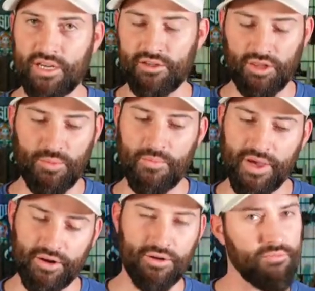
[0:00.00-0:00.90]
of there a little bit
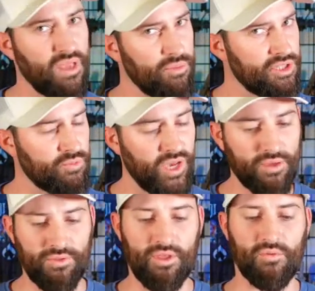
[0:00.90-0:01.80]
better. Maybe a
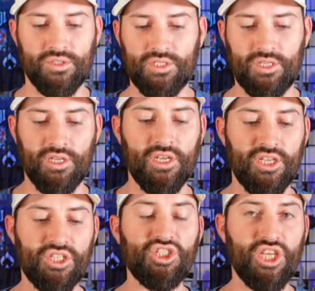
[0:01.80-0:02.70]
spec thing. We'll see.
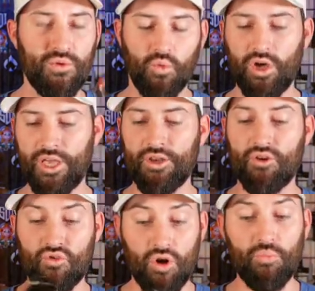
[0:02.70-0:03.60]
Gen 1
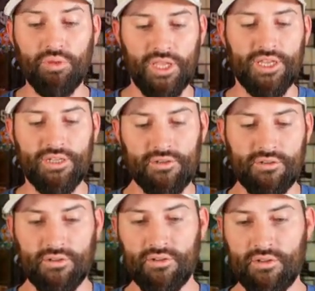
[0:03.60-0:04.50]
chrome plated.
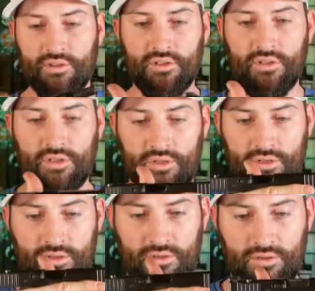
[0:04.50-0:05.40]

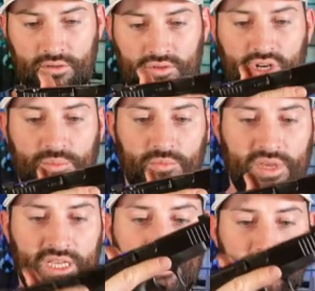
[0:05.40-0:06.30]
Drop the
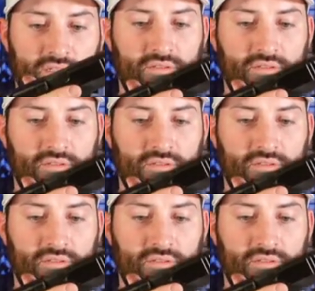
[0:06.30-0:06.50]
magazine.